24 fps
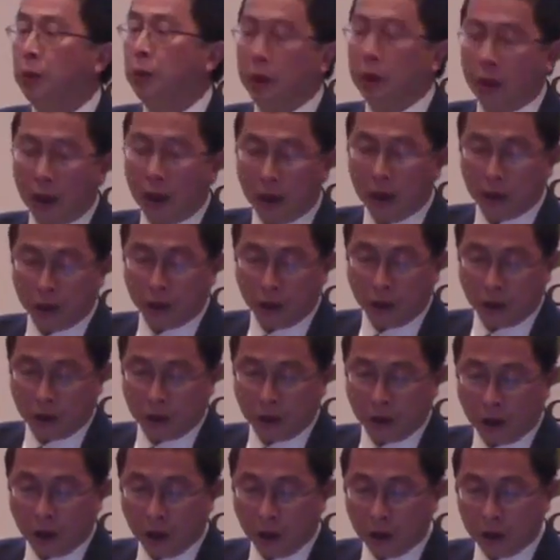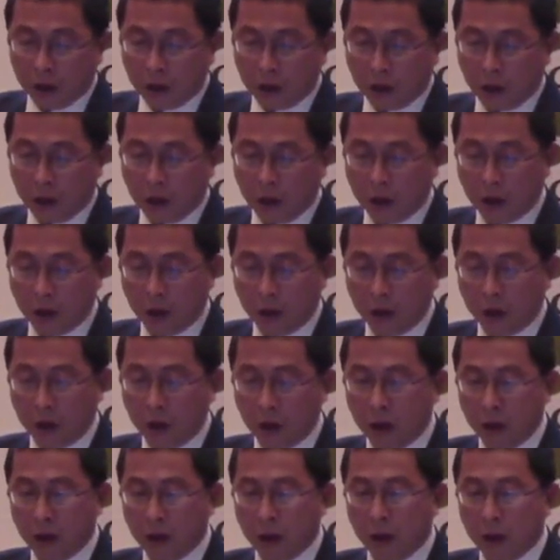about Arctic sea ice
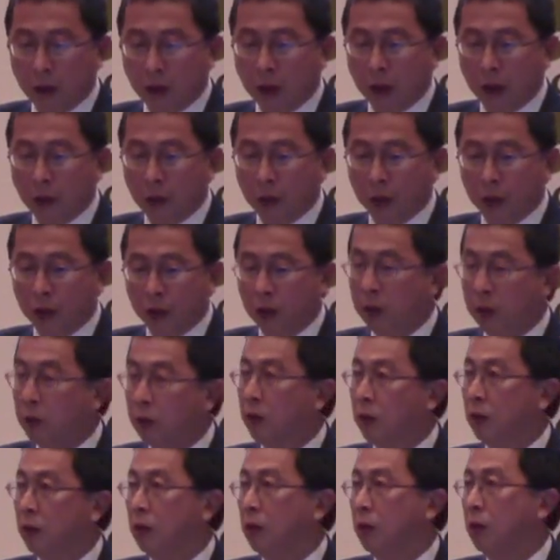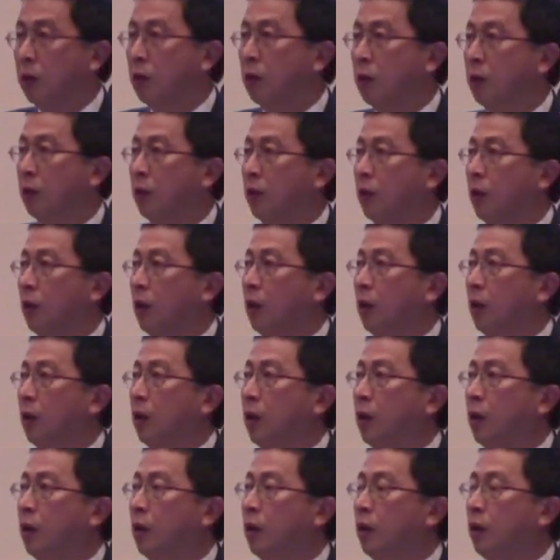and climate change, and
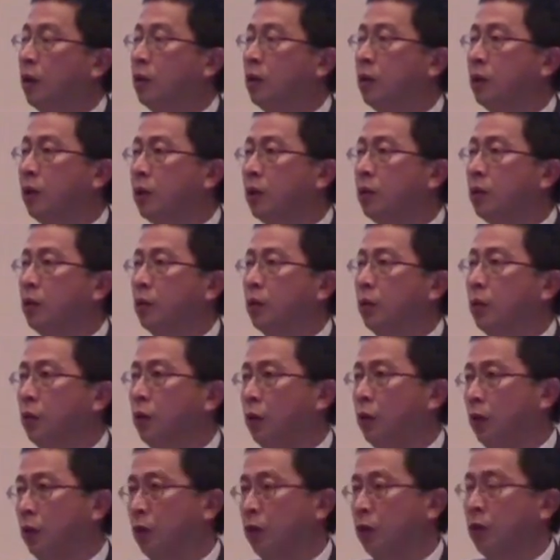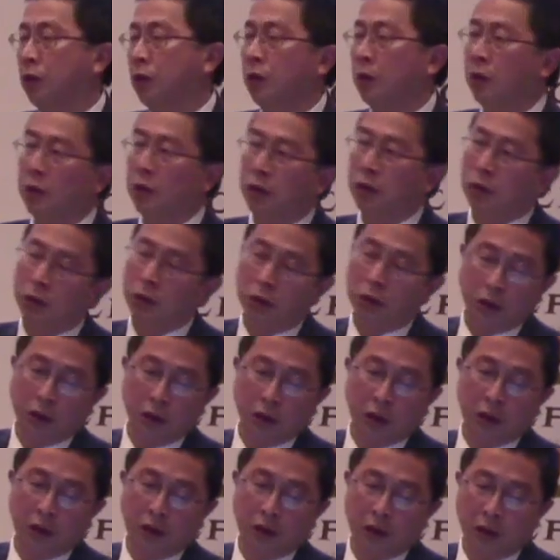in a sense, of course, you already
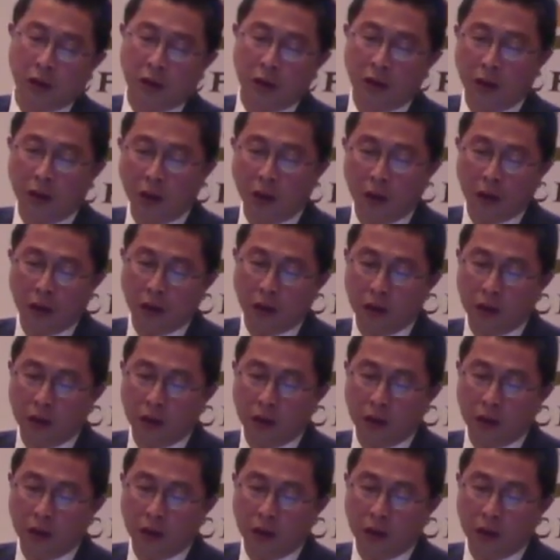can see hint.